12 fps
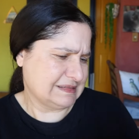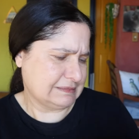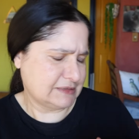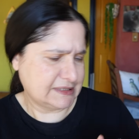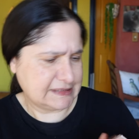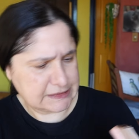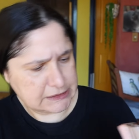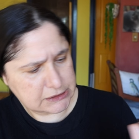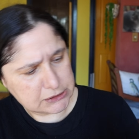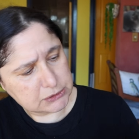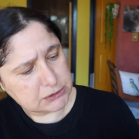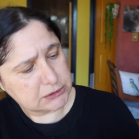What's it
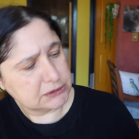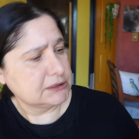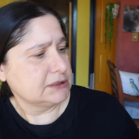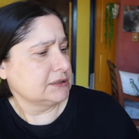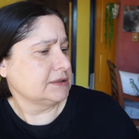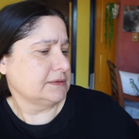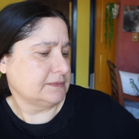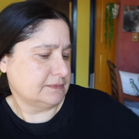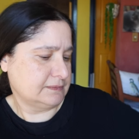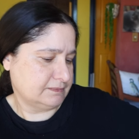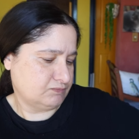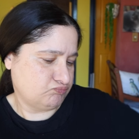called?
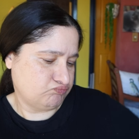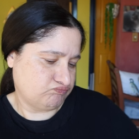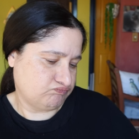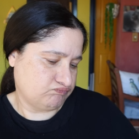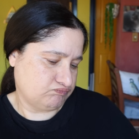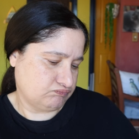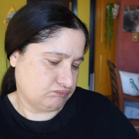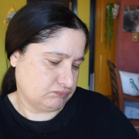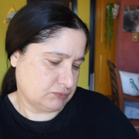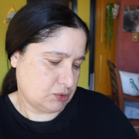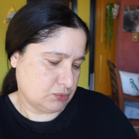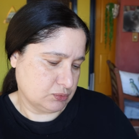
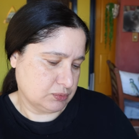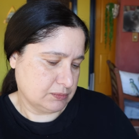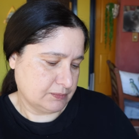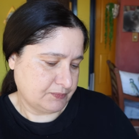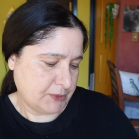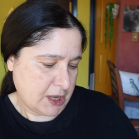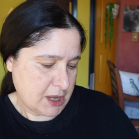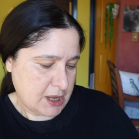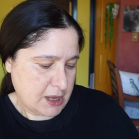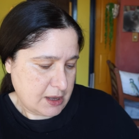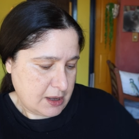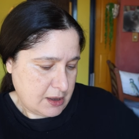oh,
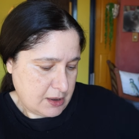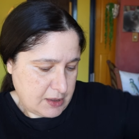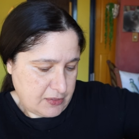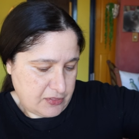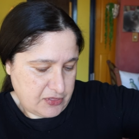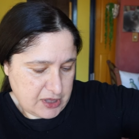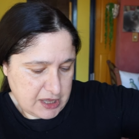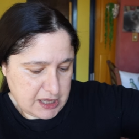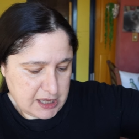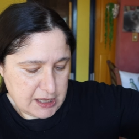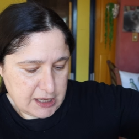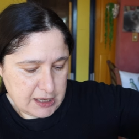
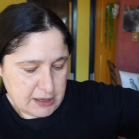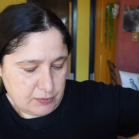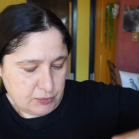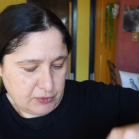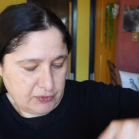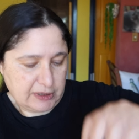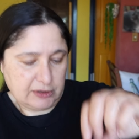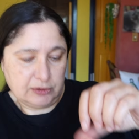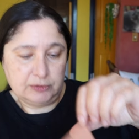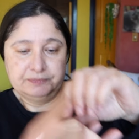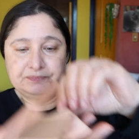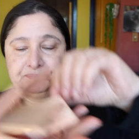the, well, the
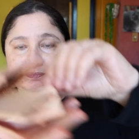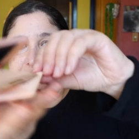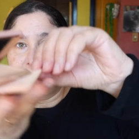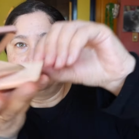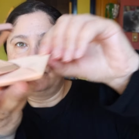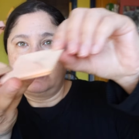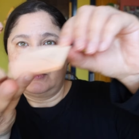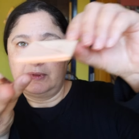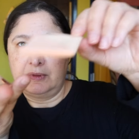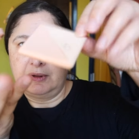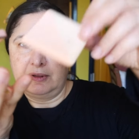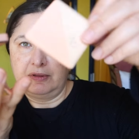little
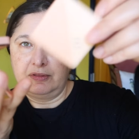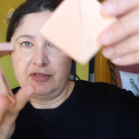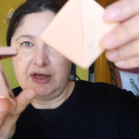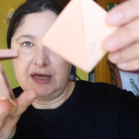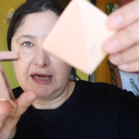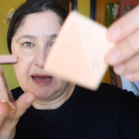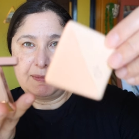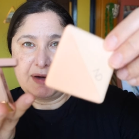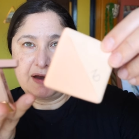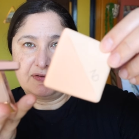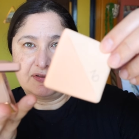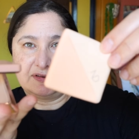thing came
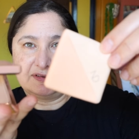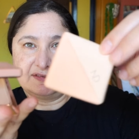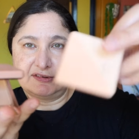out of it. This is